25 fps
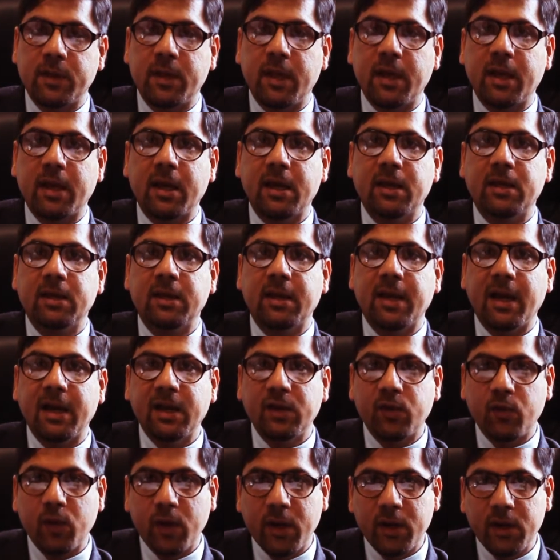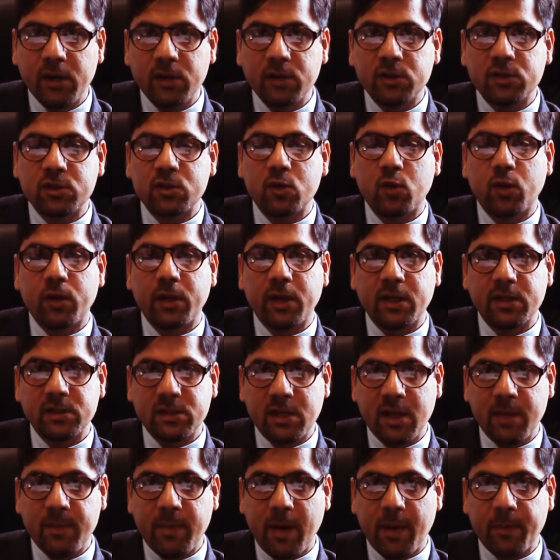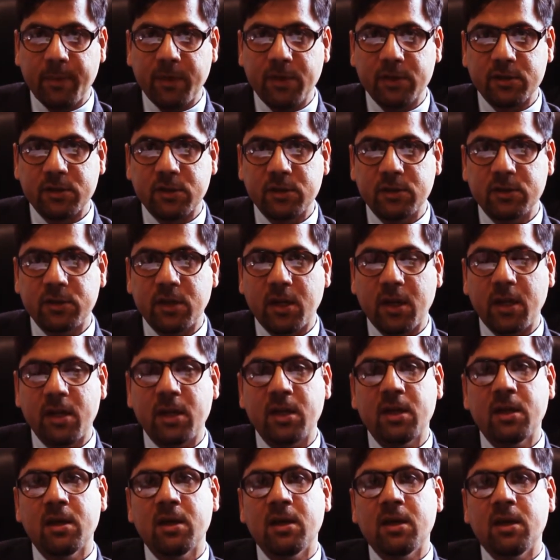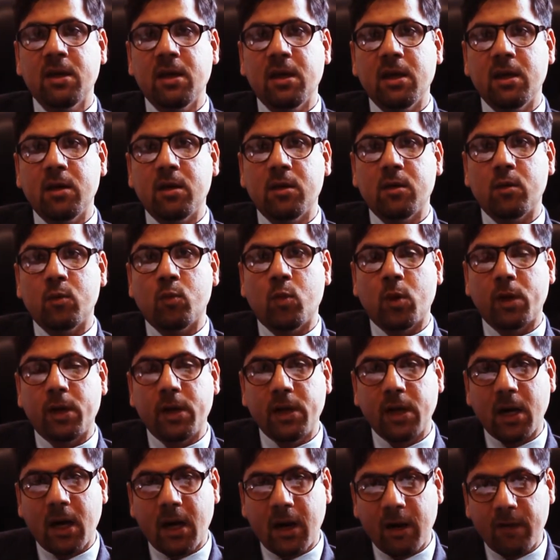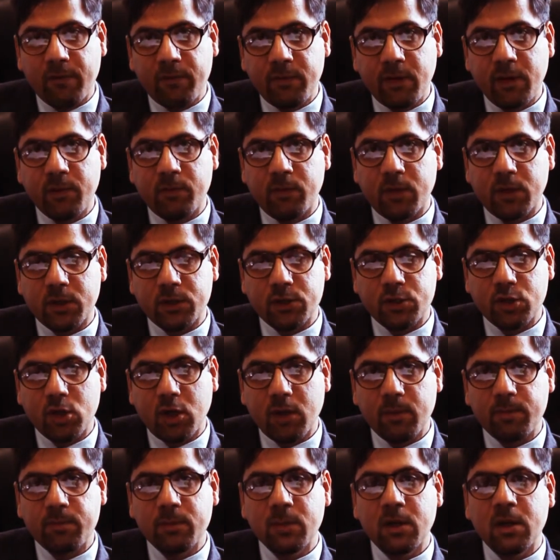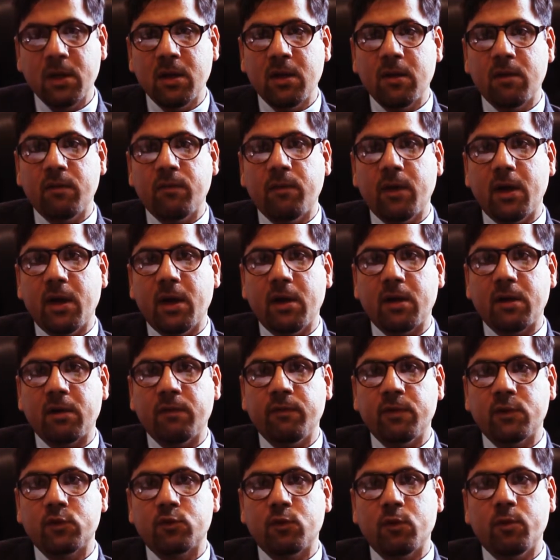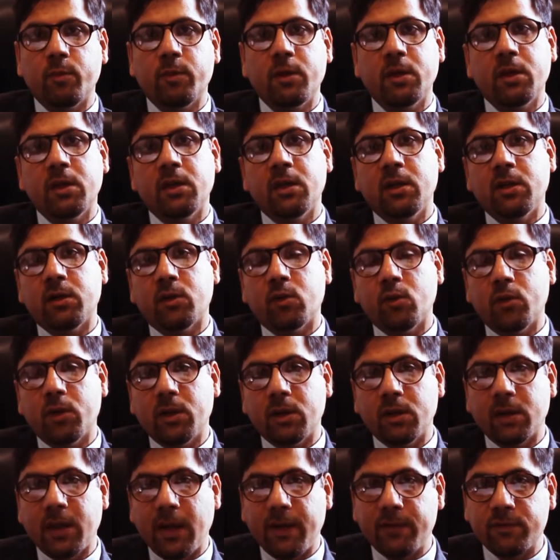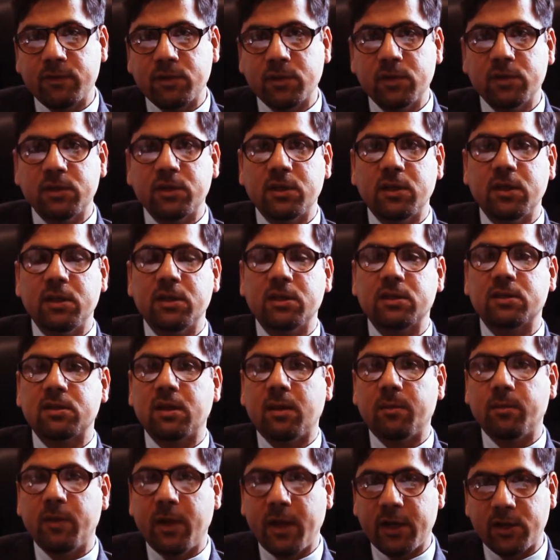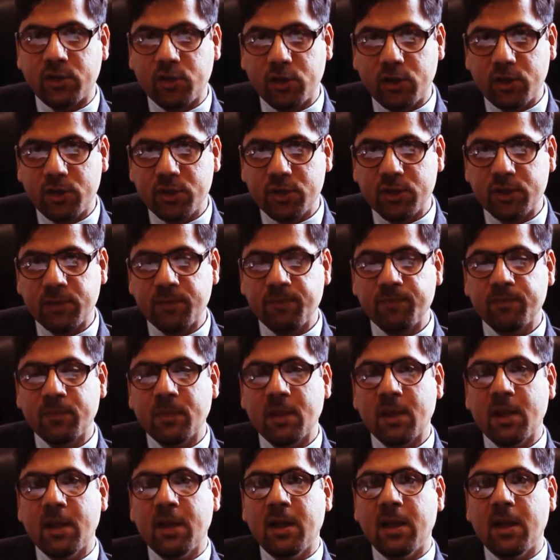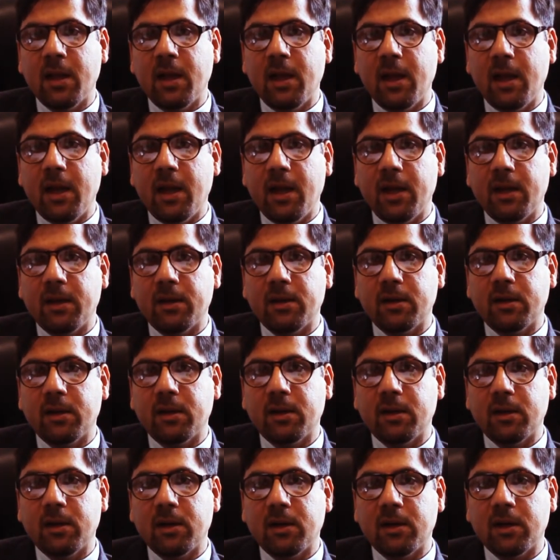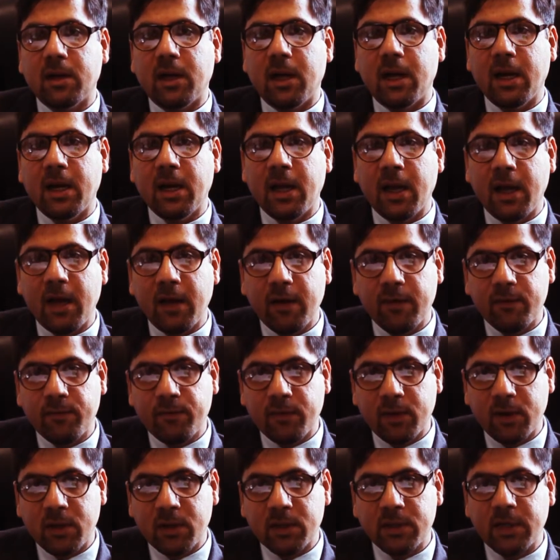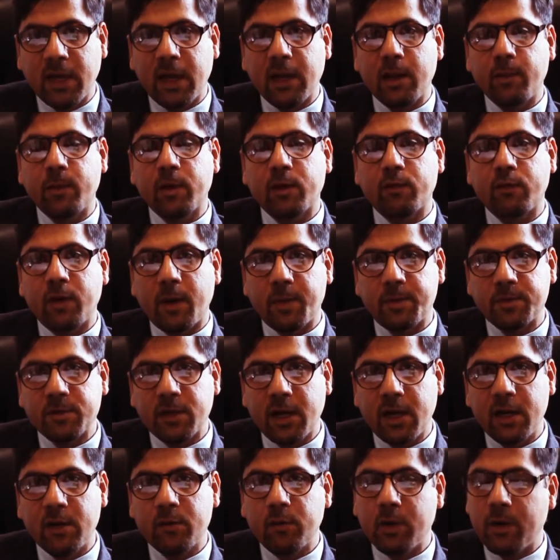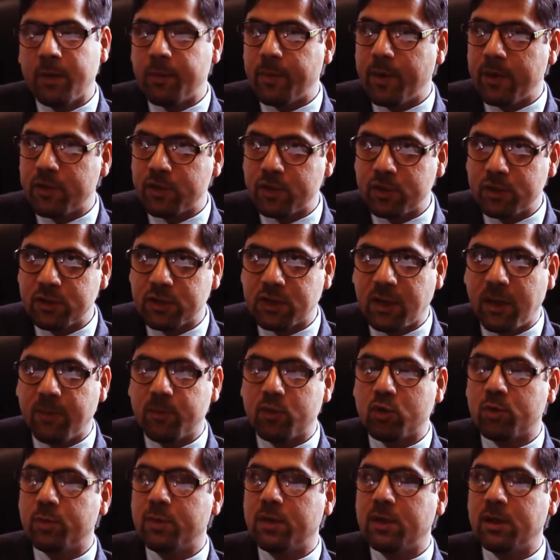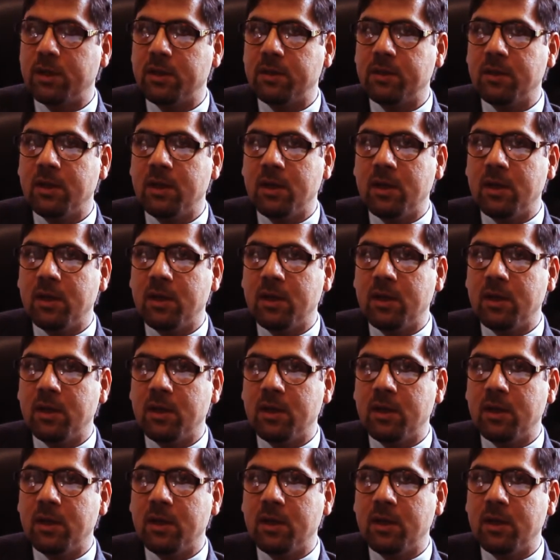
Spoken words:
they can get trained in snoring and sleep apnea surgery in 1.5 day workshop, which will be including live surgery, some lectures. And I have a dynamic website where patients come to me